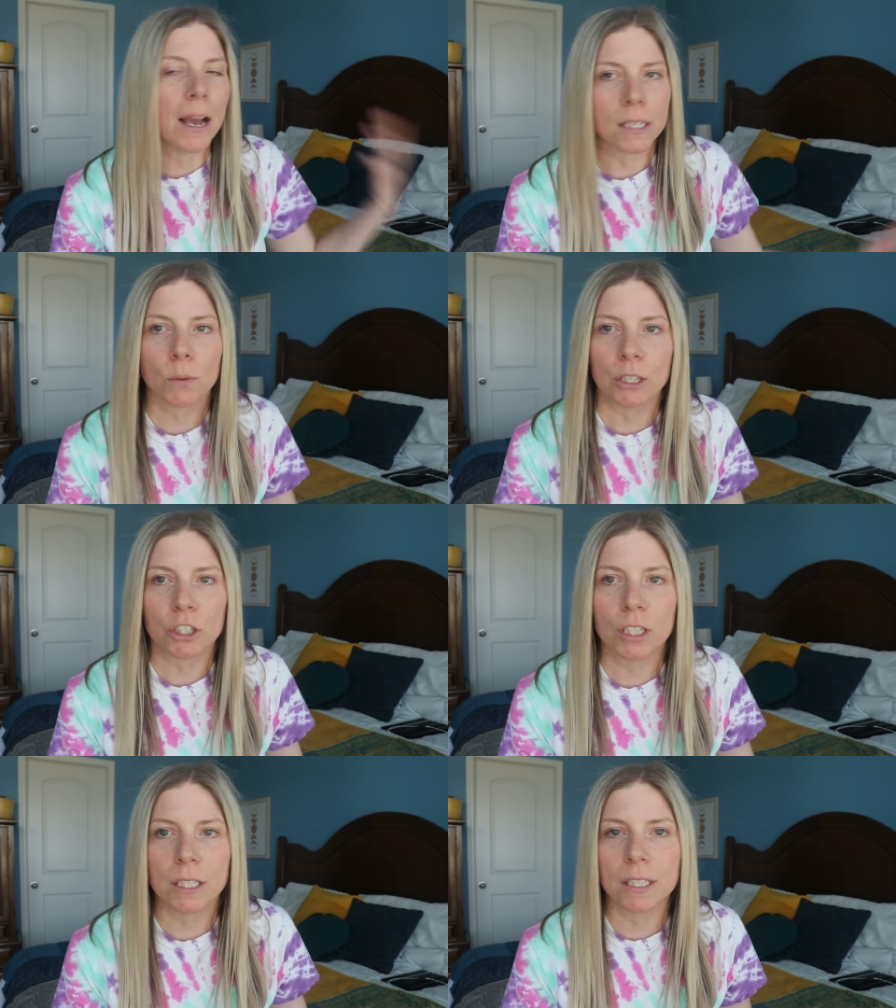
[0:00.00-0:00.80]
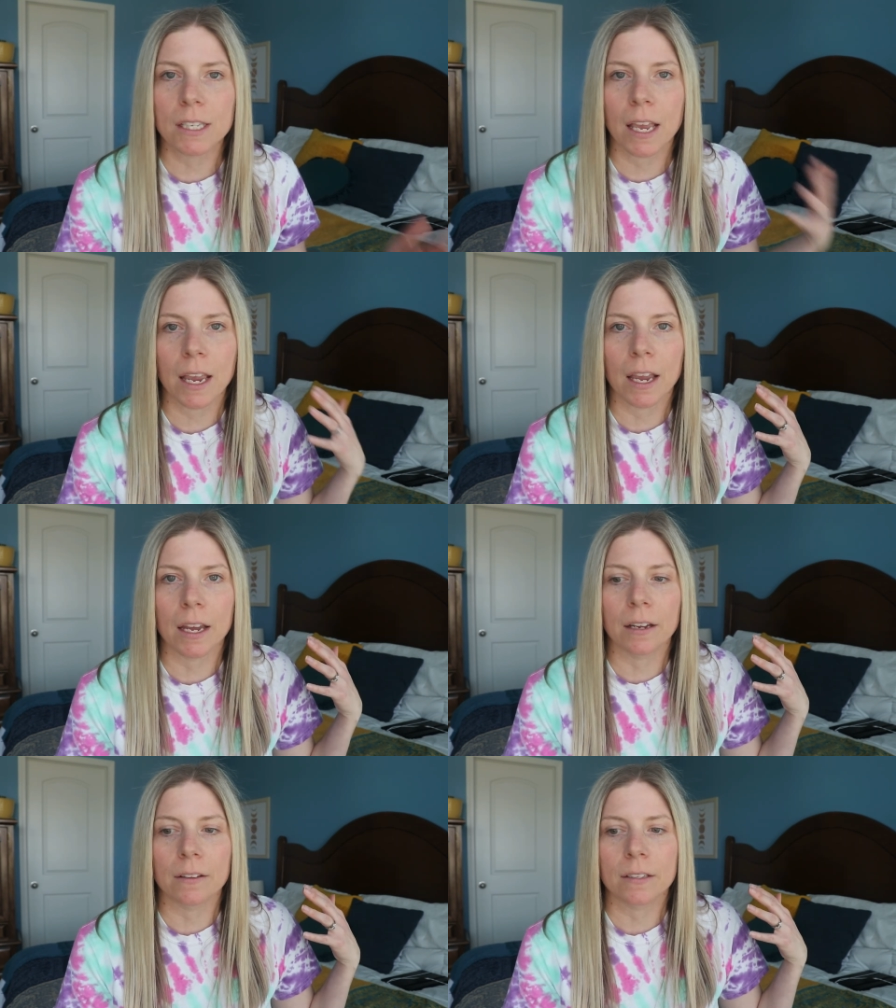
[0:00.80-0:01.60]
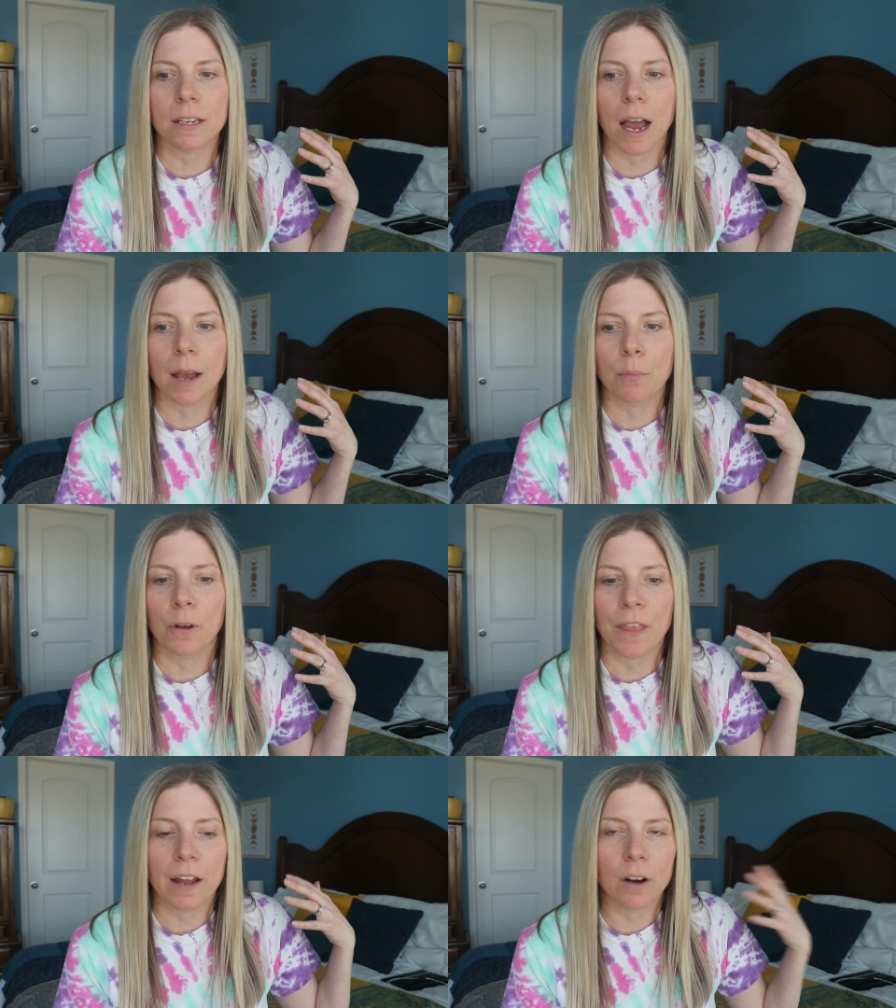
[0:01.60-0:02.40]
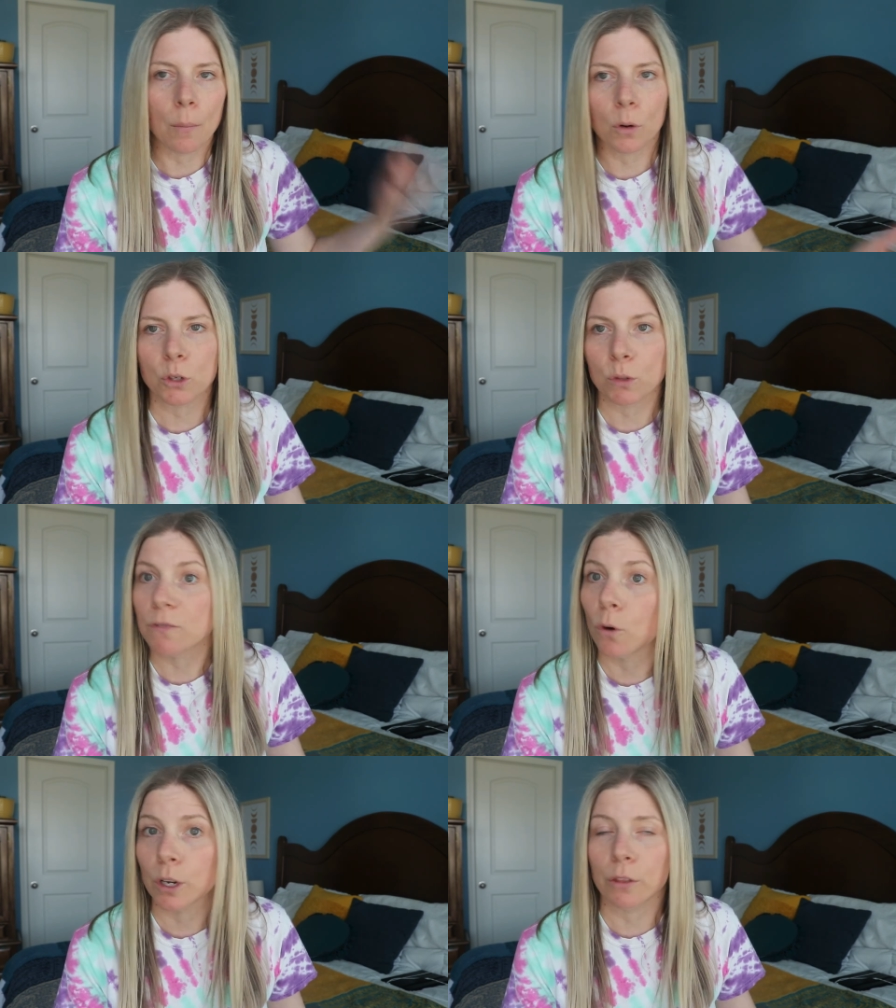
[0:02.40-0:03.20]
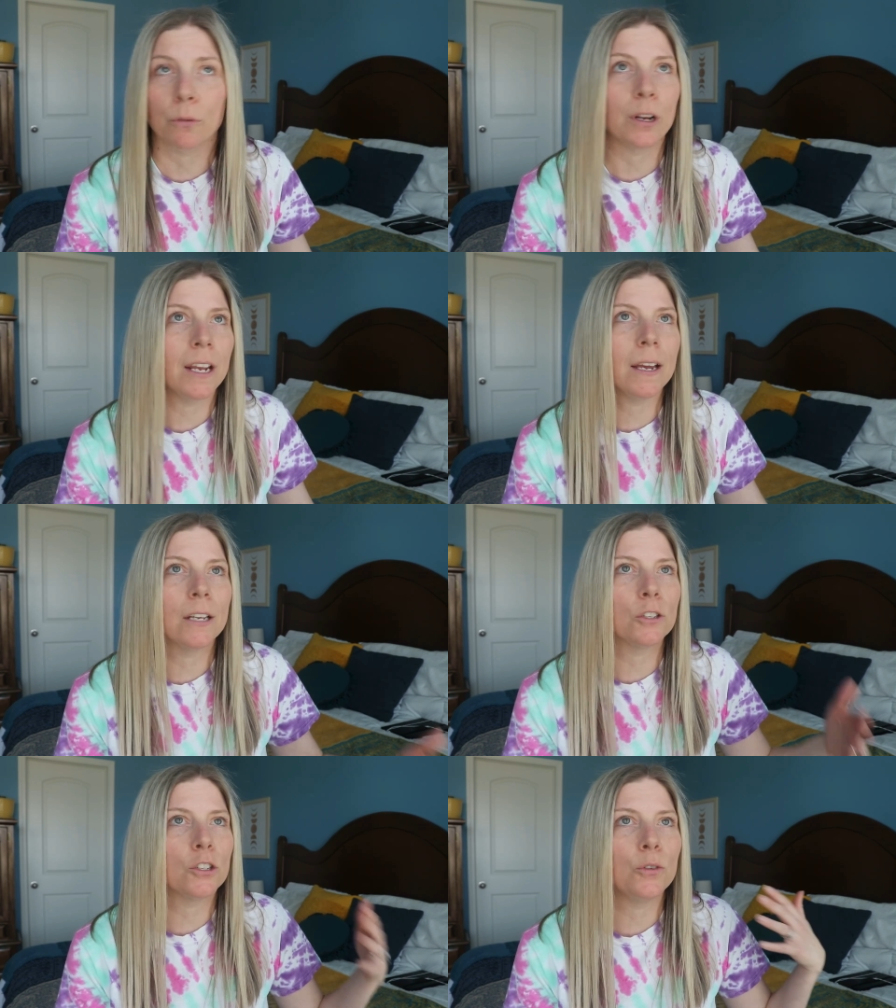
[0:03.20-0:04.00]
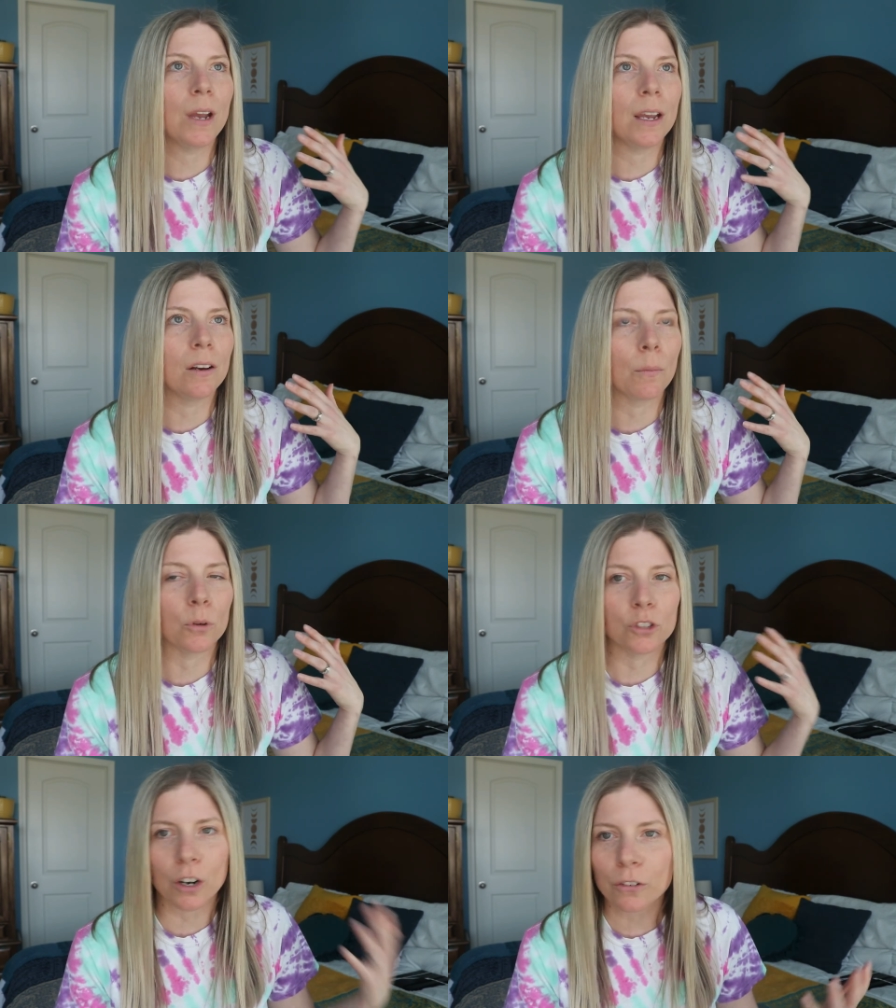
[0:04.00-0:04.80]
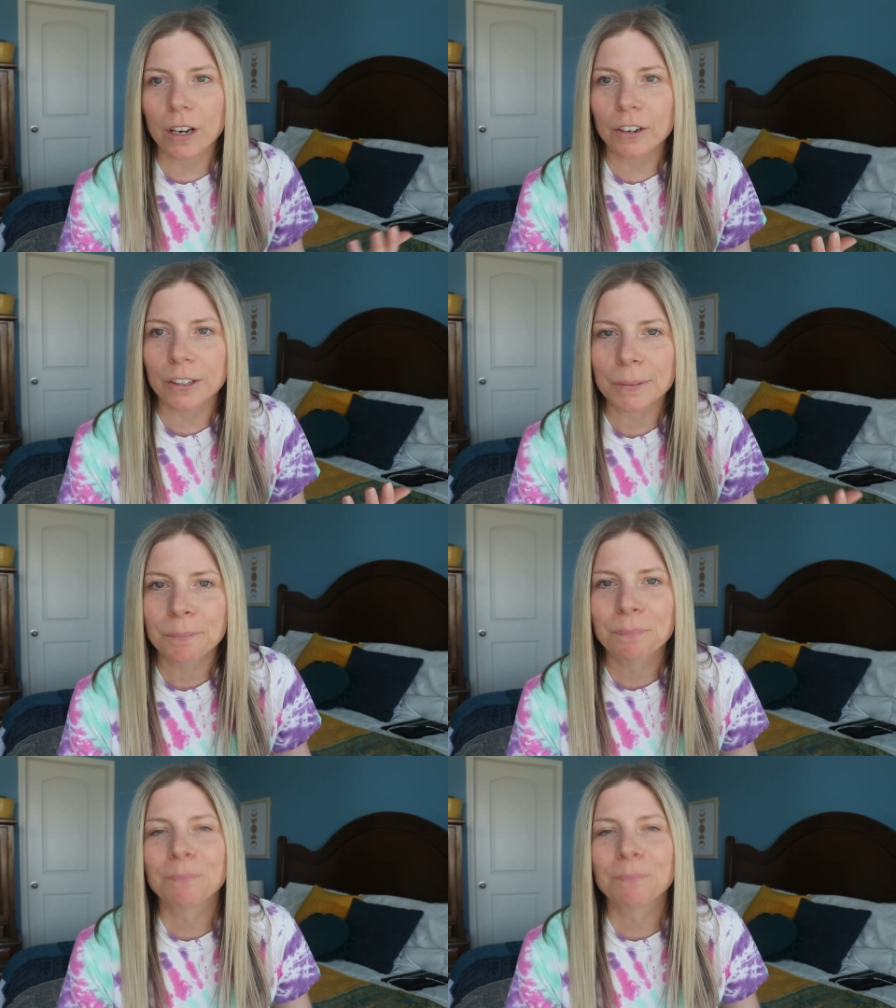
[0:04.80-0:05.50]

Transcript: asked questions and I put that number, which was 43, into a number generator